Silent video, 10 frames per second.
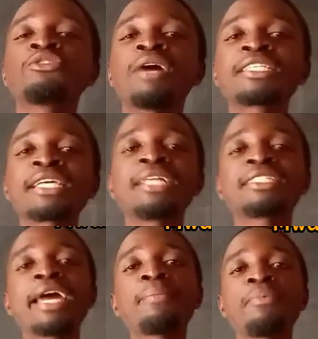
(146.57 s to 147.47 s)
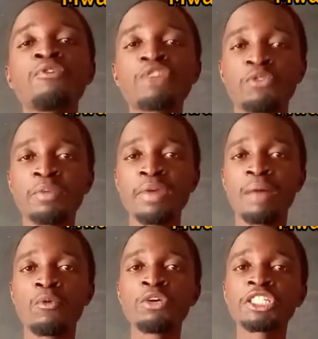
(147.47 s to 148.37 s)
a second type of
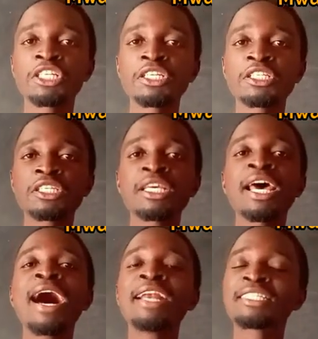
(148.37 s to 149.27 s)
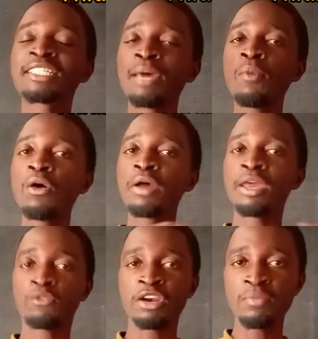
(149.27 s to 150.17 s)
equilibrium, which is unstable
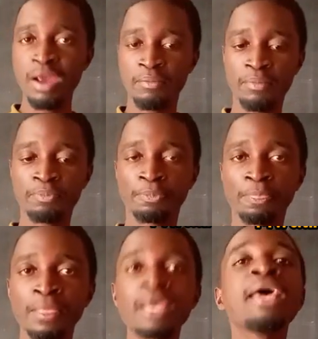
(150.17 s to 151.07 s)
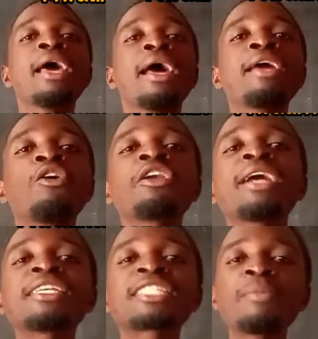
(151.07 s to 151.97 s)
equilibrium. On
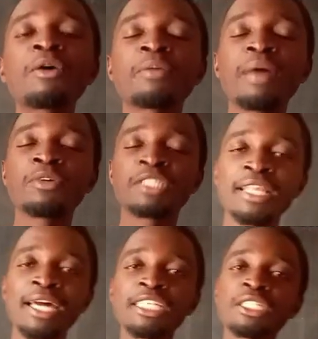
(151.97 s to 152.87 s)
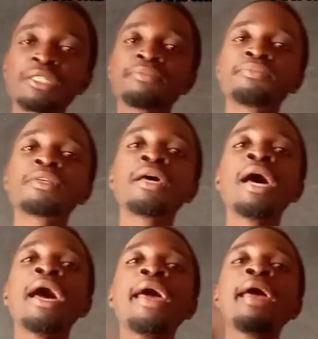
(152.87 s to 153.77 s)
unstable equilibrium, we say that
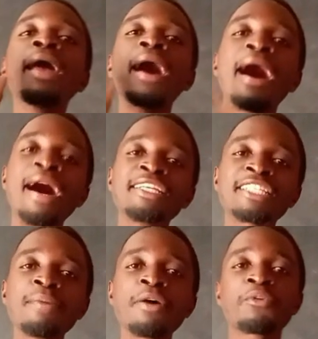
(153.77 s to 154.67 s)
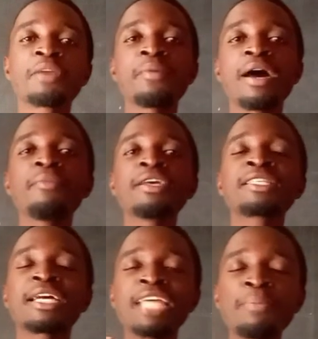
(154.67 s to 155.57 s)
unstable equilibrium is
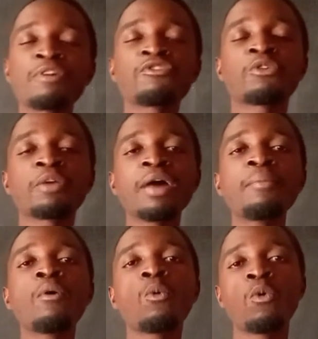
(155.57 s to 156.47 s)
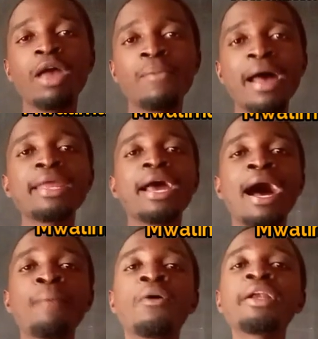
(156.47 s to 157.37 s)
the type of equilibrium whereby
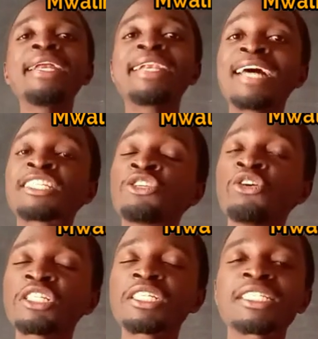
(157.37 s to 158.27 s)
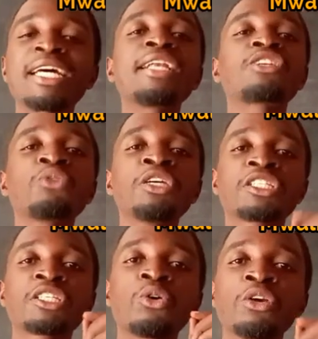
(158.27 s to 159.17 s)
a body does not return to
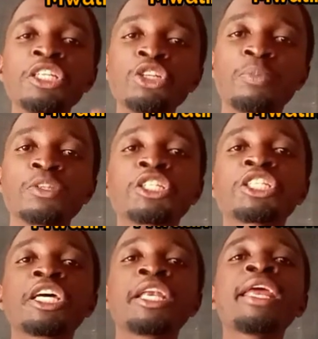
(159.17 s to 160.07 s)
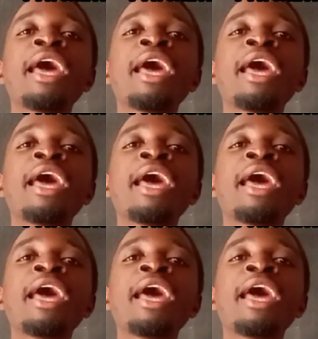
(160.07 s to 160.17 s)
its original position